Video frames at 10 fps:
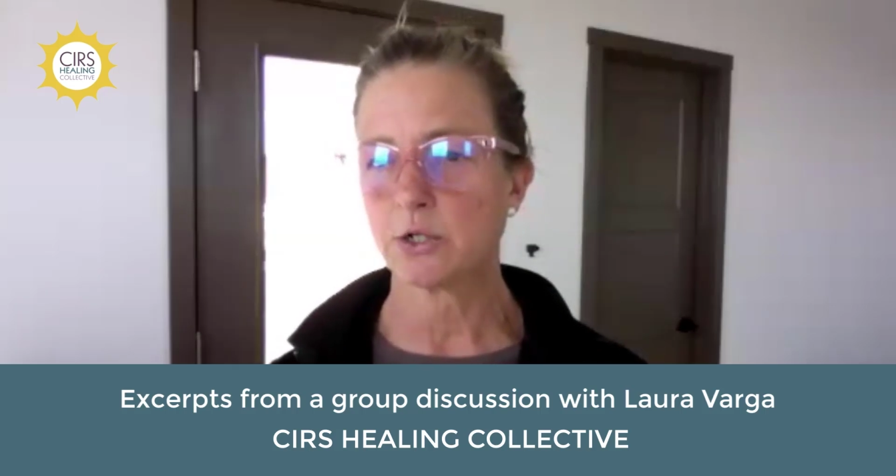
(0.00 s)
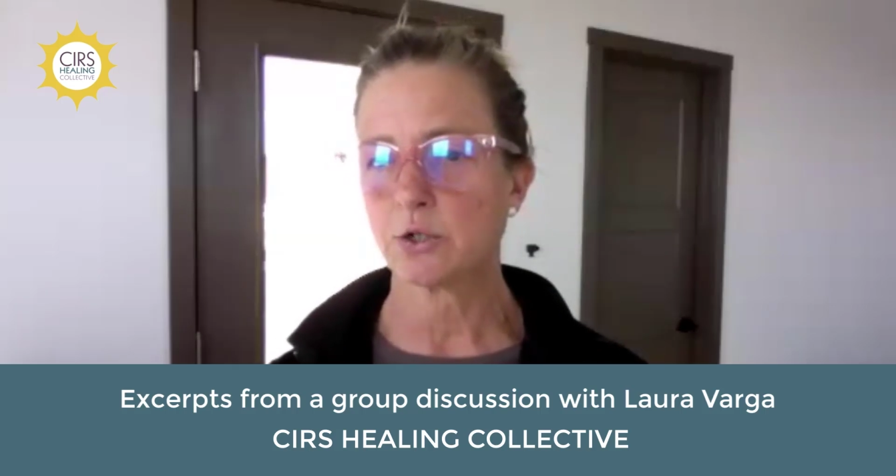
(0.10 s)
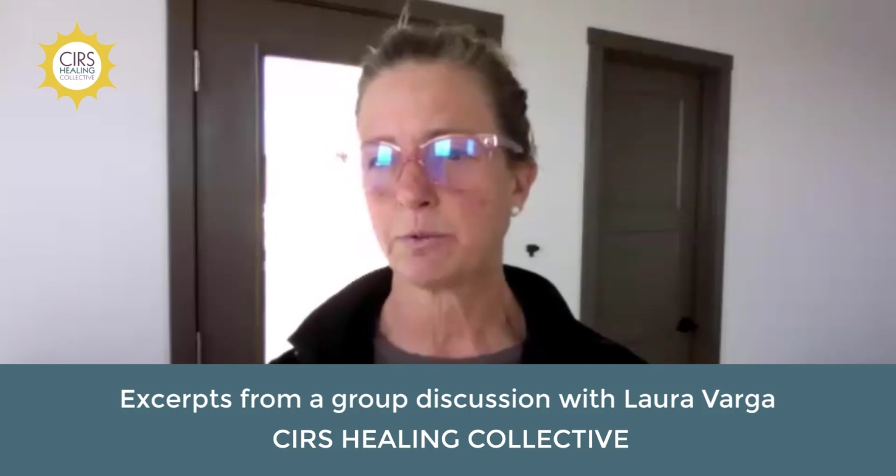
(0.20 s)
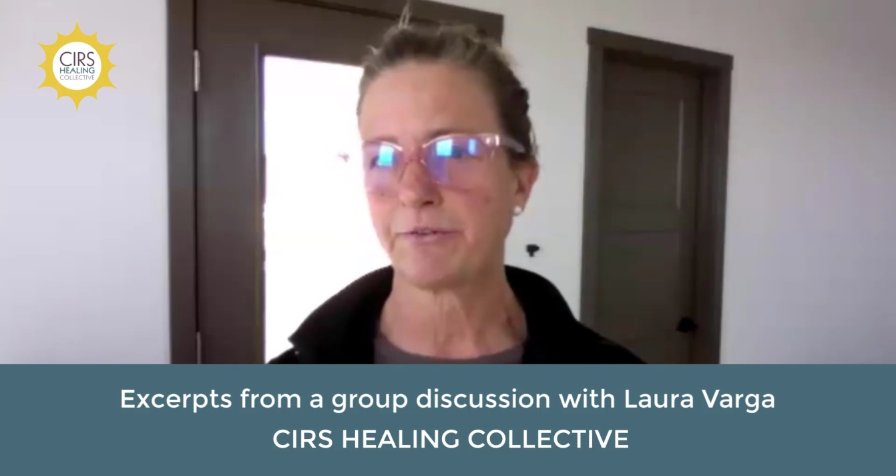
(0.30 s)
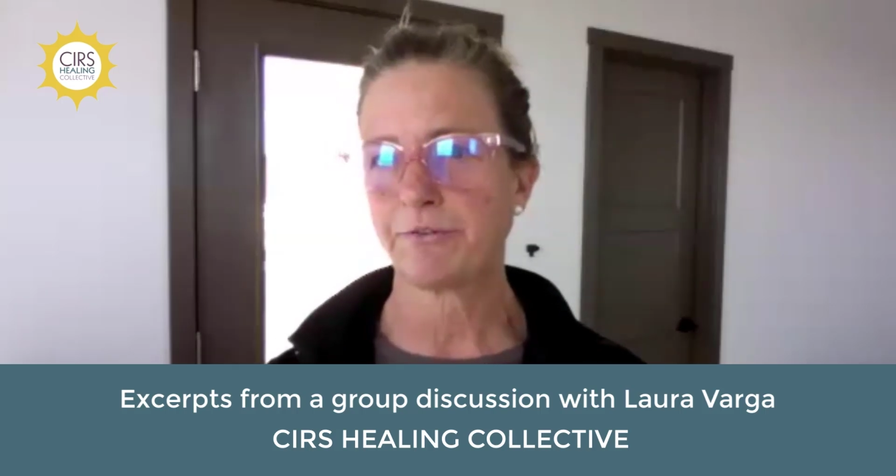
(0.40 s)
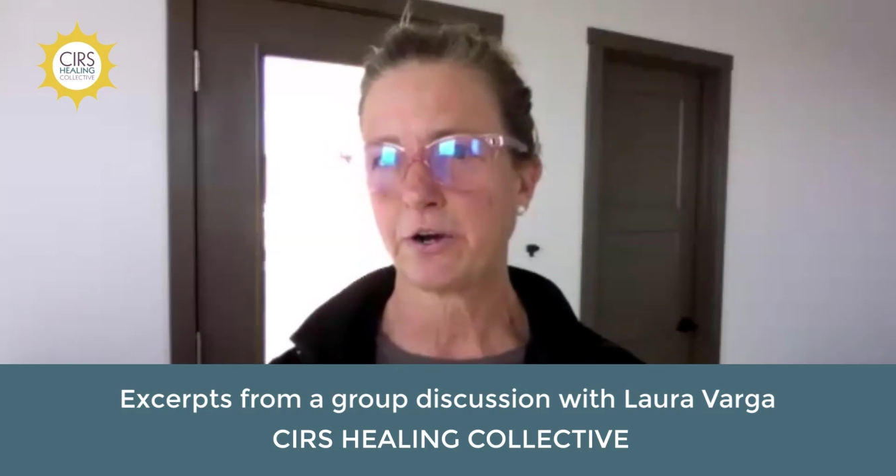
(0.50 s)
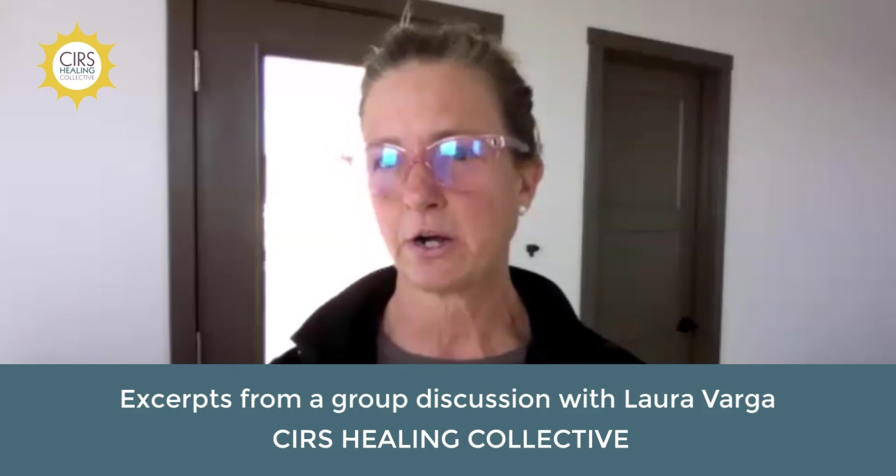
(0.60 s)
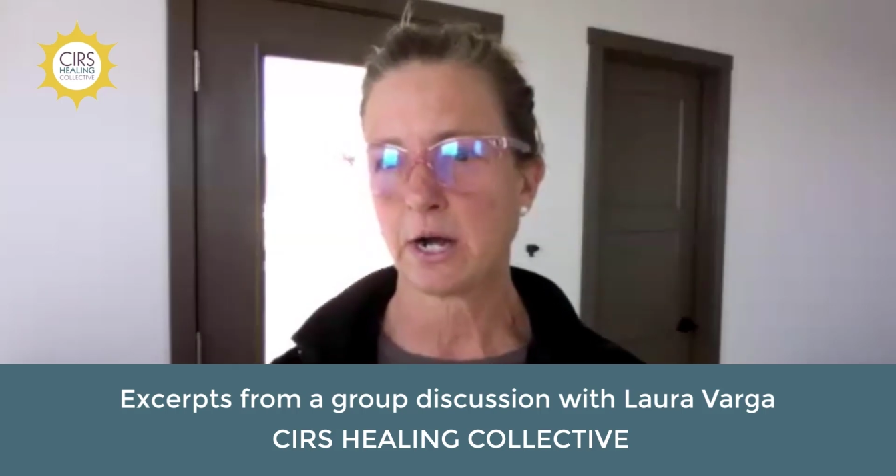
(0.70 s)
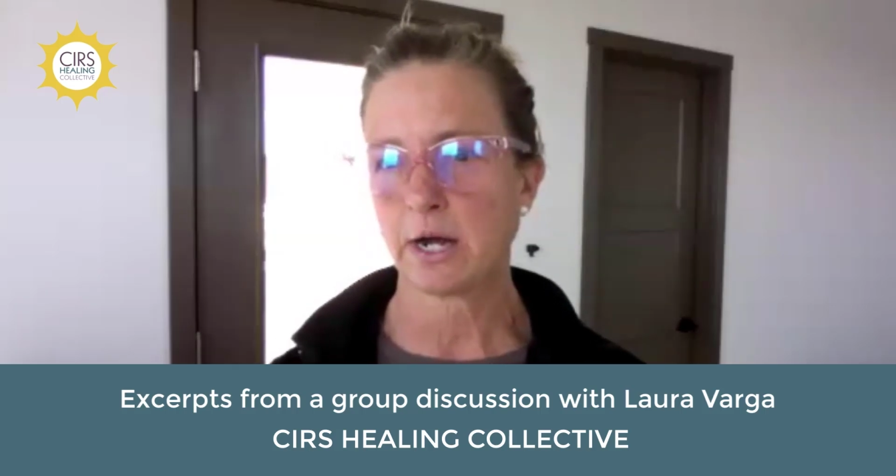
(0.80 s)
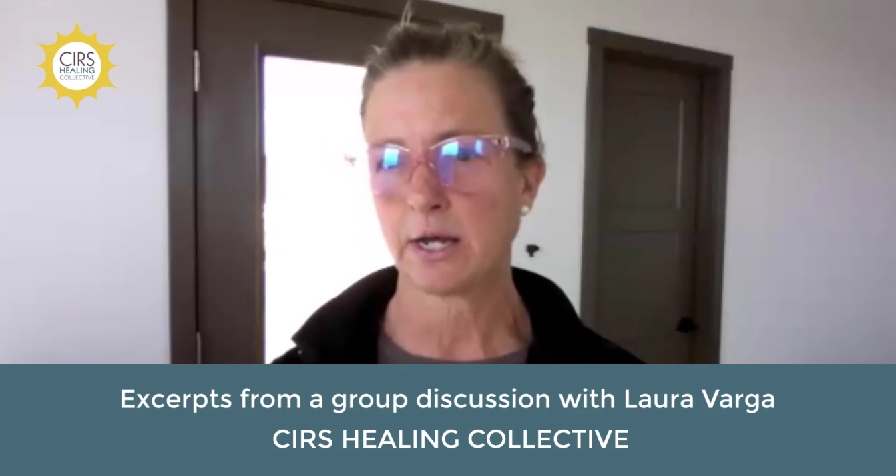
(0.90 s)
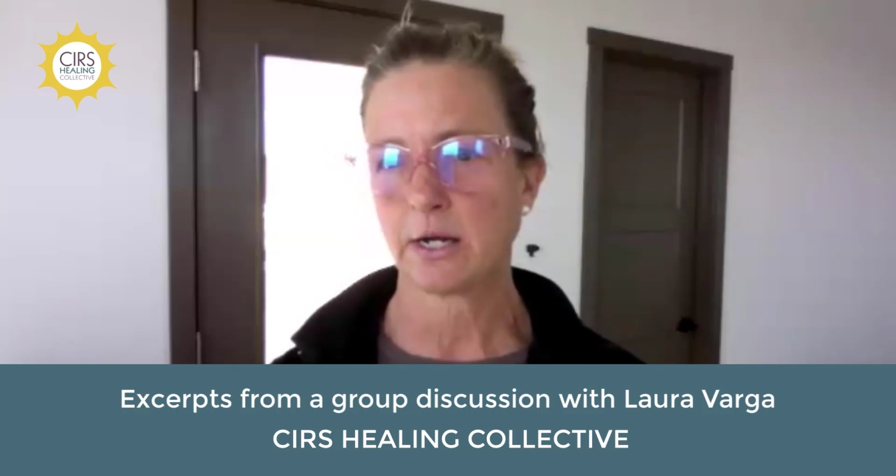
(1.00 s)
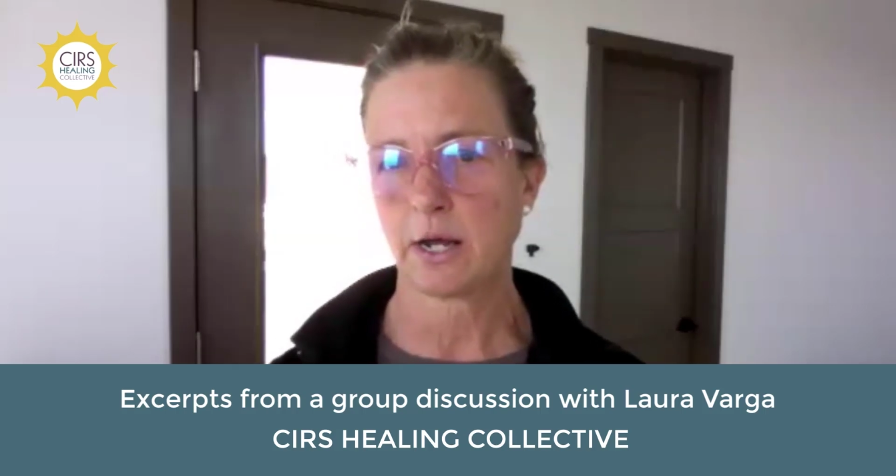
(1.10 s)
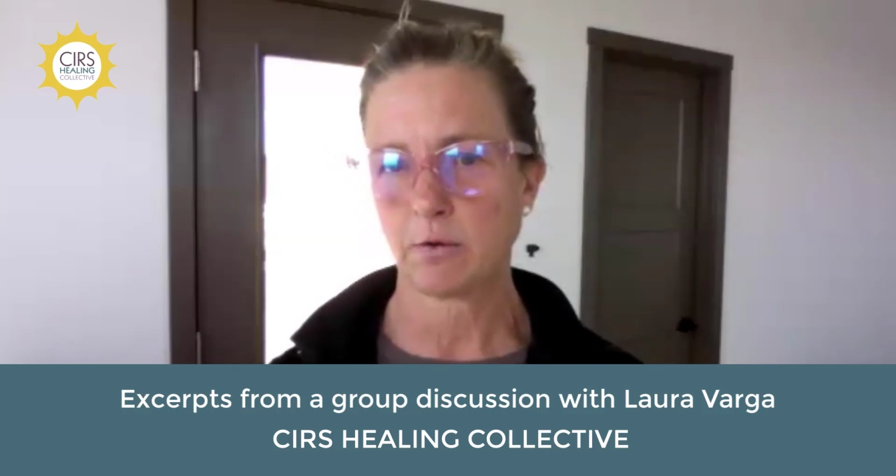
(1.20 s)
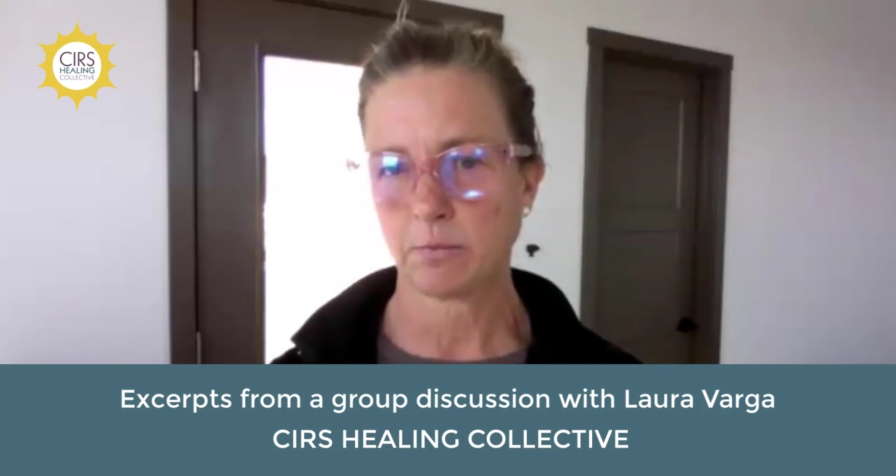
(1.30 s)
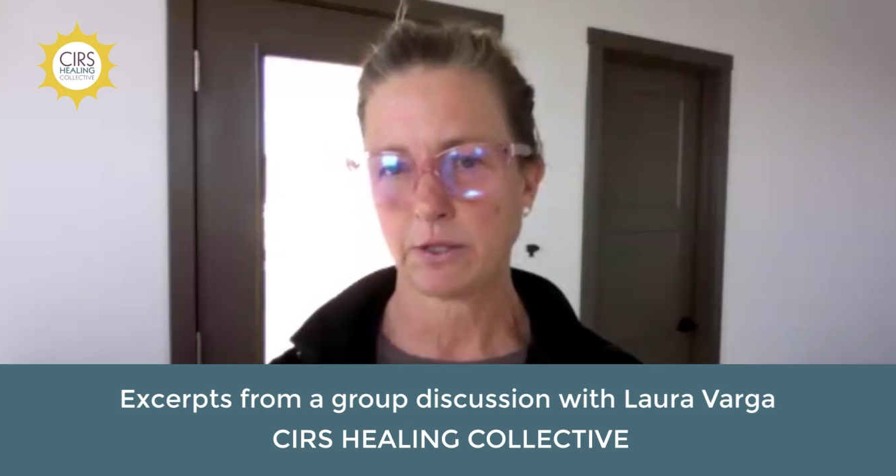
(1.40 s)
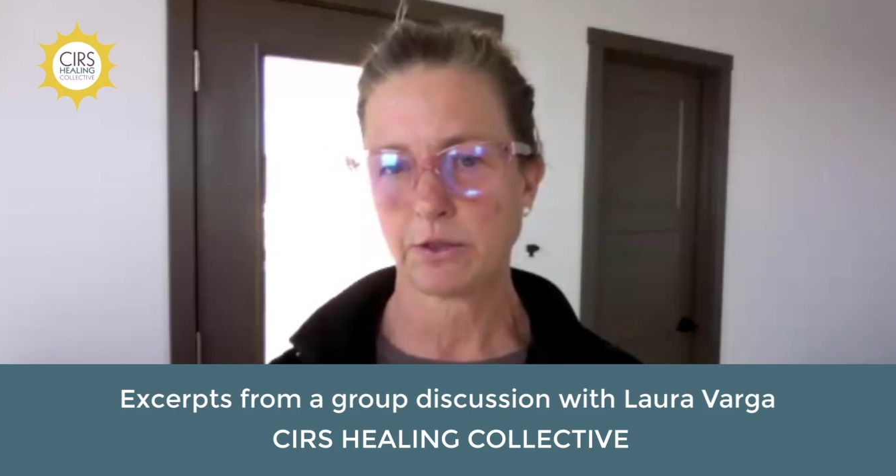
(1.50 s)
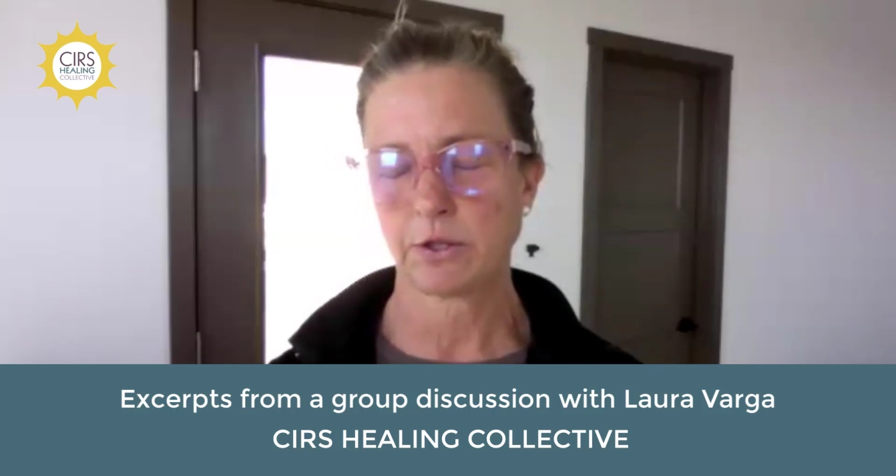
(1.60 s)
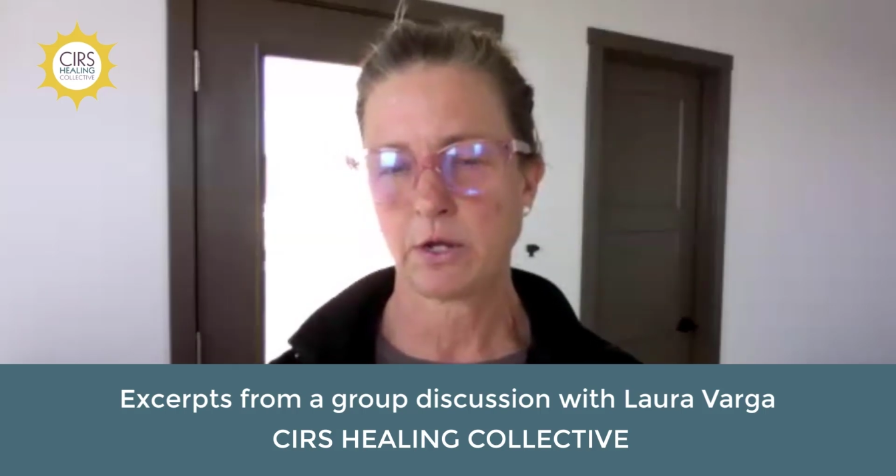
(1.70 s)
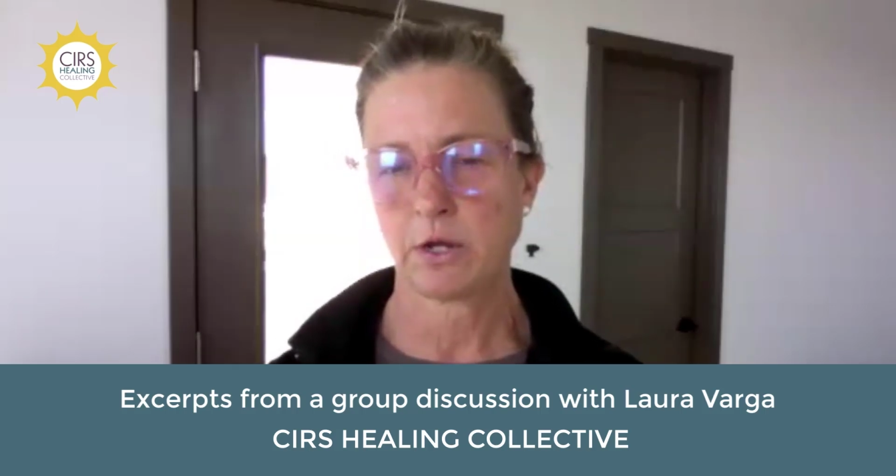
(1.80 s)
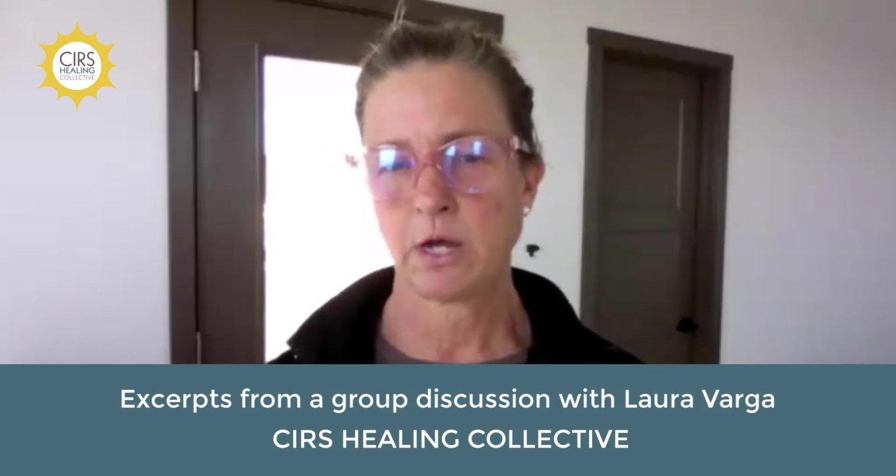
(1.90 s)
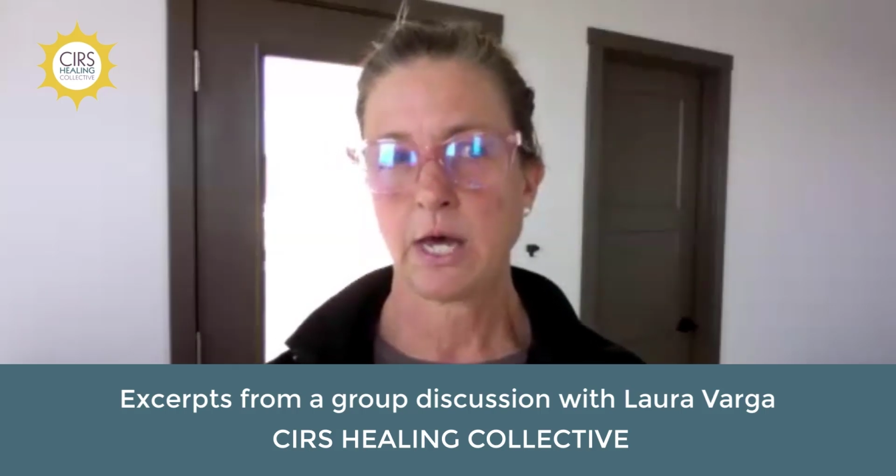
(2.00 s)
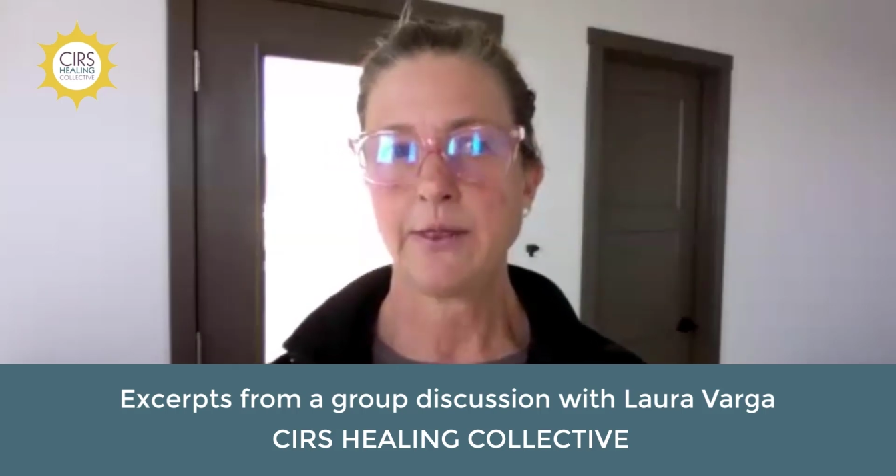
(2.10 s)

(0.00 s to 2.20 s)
and can also be fungi and helminth.